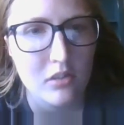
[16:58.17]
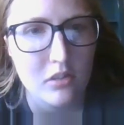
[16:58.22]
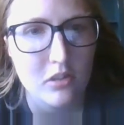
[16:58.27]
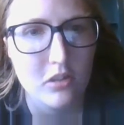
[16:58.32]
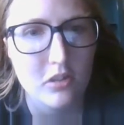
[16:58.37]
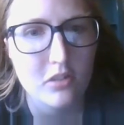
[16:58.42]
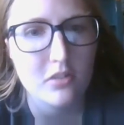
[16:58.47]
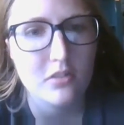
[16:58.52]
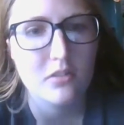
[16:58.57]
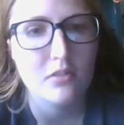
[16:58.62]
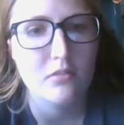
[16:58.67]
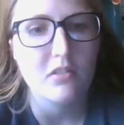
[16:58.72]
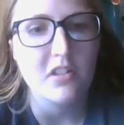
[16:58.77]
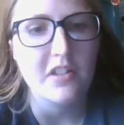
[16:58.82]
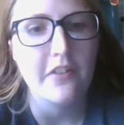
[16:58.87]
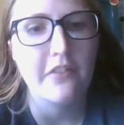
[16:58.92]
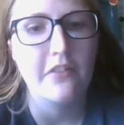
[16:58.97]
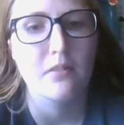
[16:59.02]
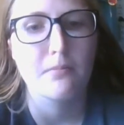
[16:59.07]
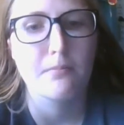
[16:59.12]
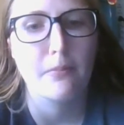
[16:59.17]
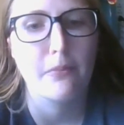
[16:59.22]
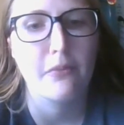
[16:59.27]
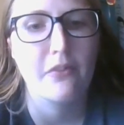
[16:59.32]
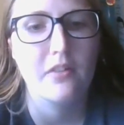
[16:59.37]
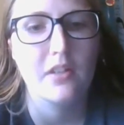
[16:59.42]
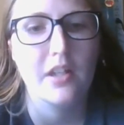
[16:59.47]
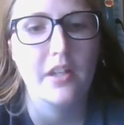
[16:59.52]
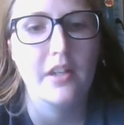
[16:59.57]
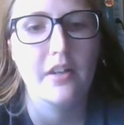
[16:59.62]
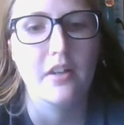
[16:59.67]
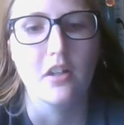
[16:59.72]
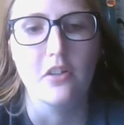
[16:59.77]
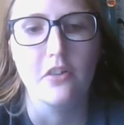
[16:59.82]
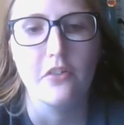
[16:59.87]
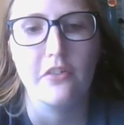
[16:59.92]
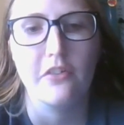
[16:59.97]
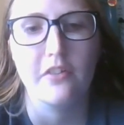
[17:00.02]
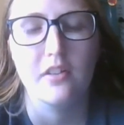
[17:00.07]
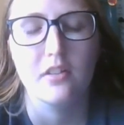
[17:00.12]
heard a noise
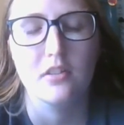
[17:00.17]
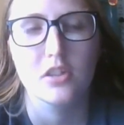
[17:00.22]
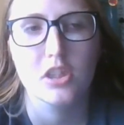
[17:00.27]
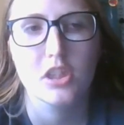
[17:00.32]
upstairs,